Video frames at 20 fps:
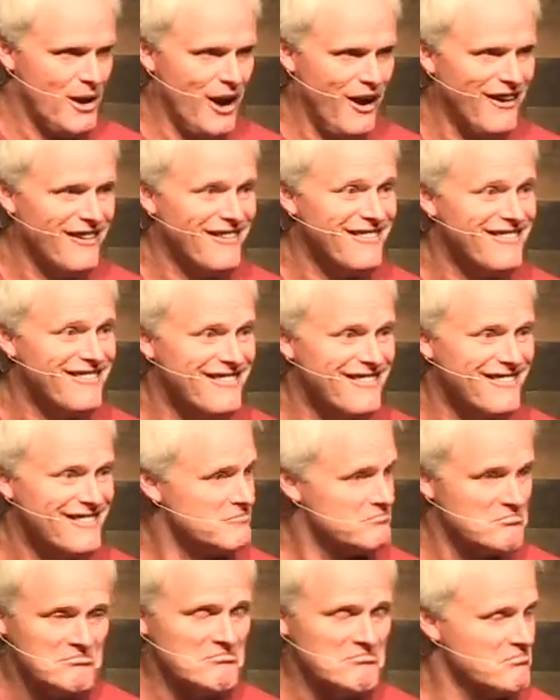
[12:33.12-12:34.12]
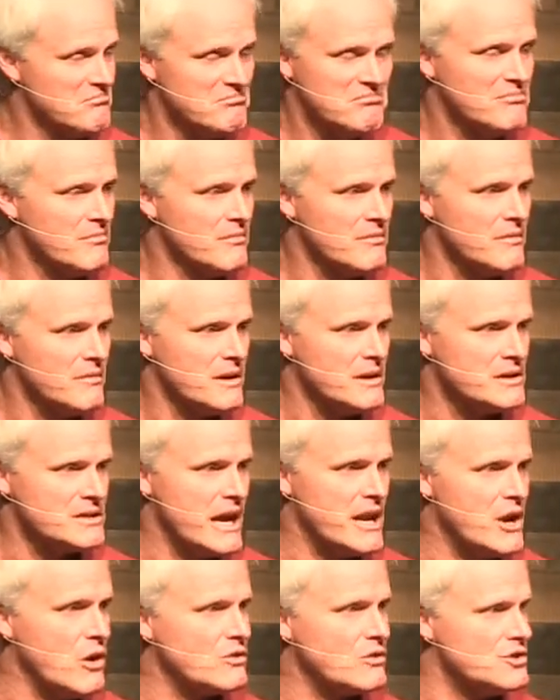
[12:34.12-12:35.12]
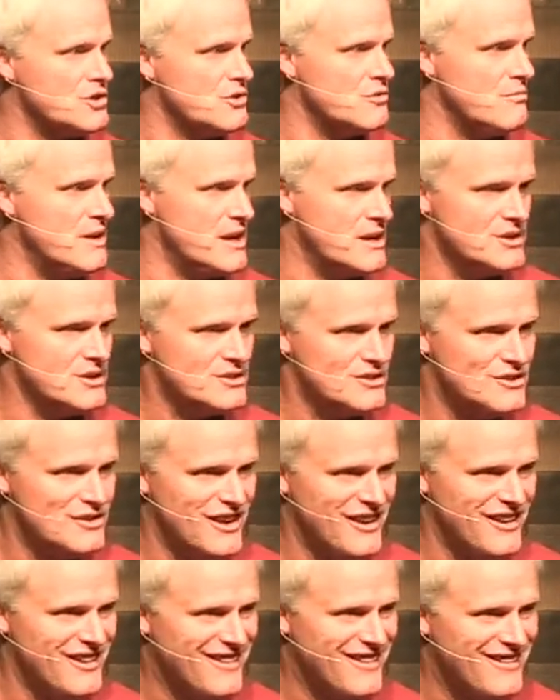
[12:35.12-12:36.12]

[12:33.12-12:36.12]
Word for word: about because I don't do ministry.